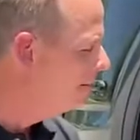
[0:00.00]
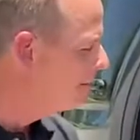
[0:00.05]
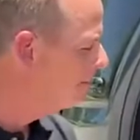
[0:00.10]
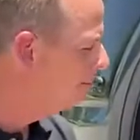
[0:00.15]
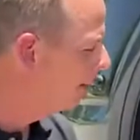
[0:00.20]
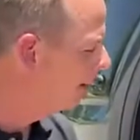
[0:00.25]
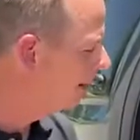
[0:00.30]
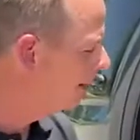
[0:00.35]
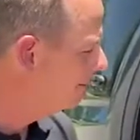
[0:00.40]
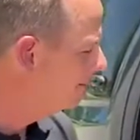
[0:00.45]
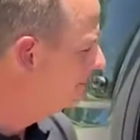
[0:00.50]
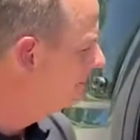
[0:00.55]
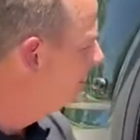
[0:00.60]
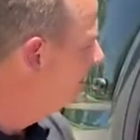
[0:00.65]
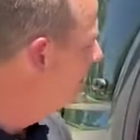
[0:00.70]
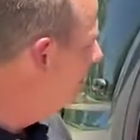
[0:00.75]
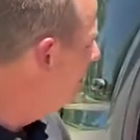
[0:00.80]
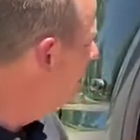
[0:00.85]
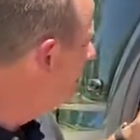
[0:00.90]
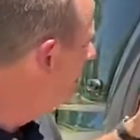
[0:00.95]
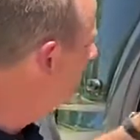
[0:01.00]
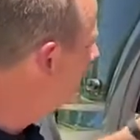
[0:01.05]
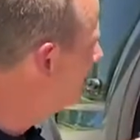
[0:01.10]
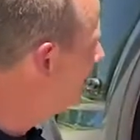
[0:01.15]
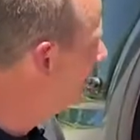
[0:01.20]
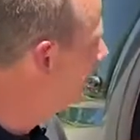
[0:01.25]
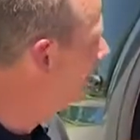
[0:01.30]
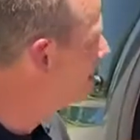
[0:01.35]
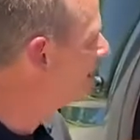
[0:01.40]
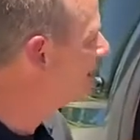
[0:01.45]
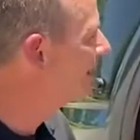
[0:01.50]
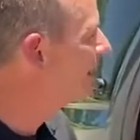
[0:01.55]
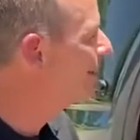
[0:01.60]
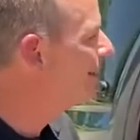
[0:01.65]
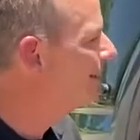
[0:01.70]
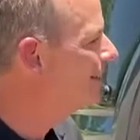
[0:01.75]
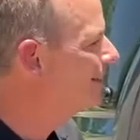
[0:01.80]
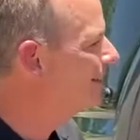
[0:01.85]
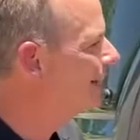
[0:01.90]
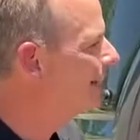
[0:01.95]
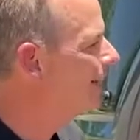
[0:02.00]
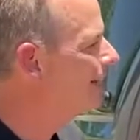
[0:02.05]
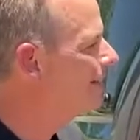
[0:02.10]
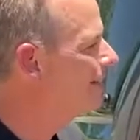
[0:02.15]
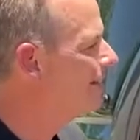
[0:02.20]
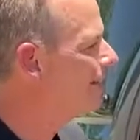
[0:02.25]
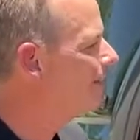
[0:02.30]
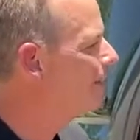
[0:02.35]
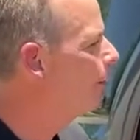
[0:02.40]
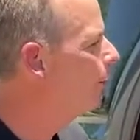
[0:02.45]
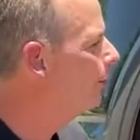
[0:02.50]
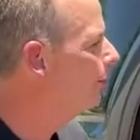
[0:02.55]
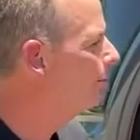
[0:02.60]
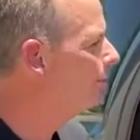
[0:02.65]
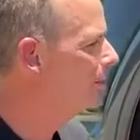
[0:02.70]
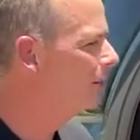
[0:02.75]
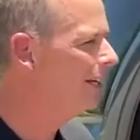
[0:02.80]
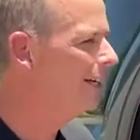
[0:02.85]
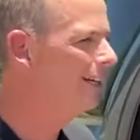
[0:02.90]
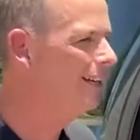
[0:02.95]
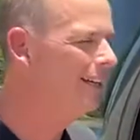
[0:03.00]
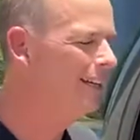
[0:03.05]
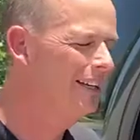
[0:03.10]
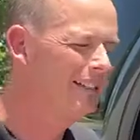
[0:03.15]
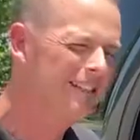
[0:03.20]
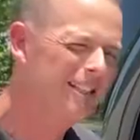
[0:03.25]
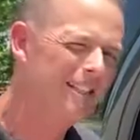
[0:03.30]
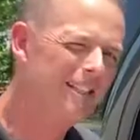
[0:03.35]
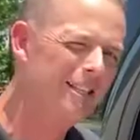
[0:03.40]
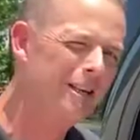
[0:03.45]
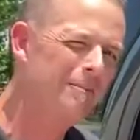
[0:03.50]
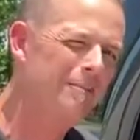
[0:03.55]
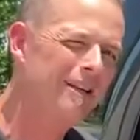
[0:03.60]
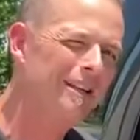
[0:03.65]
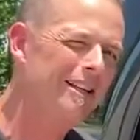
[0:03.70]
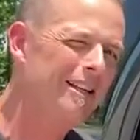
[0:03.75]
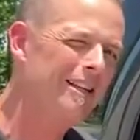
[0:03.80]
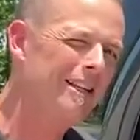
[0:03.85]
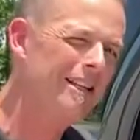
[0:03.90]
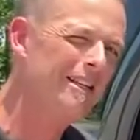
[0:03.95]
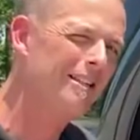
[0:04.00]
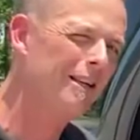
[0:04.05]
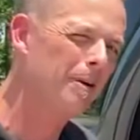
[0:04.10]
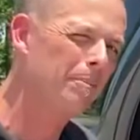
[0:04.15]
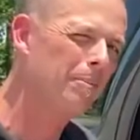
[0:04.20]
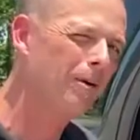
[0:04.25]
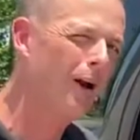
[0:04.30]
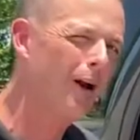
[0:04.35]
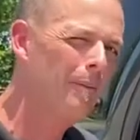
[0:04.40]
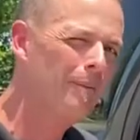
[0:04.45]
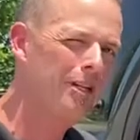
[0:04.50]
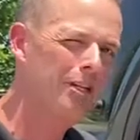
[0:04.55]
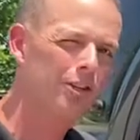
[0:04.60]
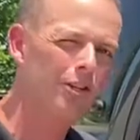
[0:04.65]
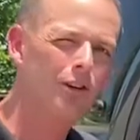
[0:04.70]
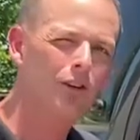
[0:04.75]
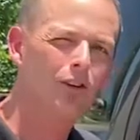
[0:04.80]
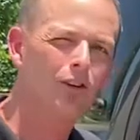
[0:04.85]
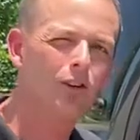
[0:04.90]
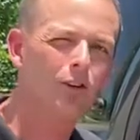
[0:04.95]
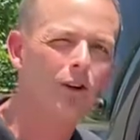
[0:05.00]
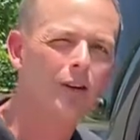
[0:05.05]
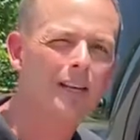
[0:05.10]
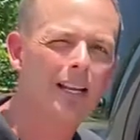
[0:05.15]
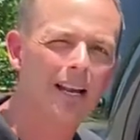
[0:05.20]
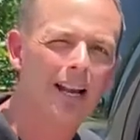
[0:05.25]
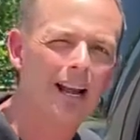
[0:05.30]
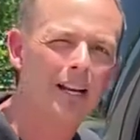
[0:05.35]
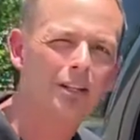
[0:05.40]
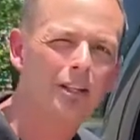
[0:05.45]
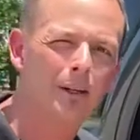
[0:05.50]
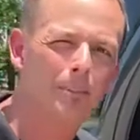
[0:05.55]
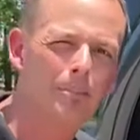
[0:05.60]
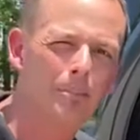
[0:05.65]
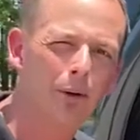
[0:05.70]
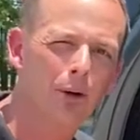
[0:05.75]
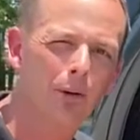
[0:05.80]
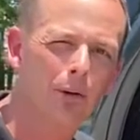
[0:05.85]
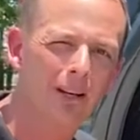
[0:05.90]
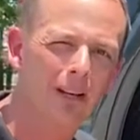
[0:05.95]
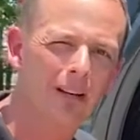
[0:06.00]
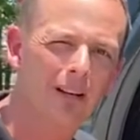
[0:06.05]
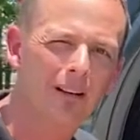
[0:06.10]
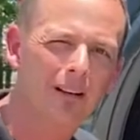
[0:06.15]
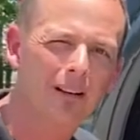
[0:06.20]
But this thing is a towing machine, and this is something that Nissan probably should have looked at actually building.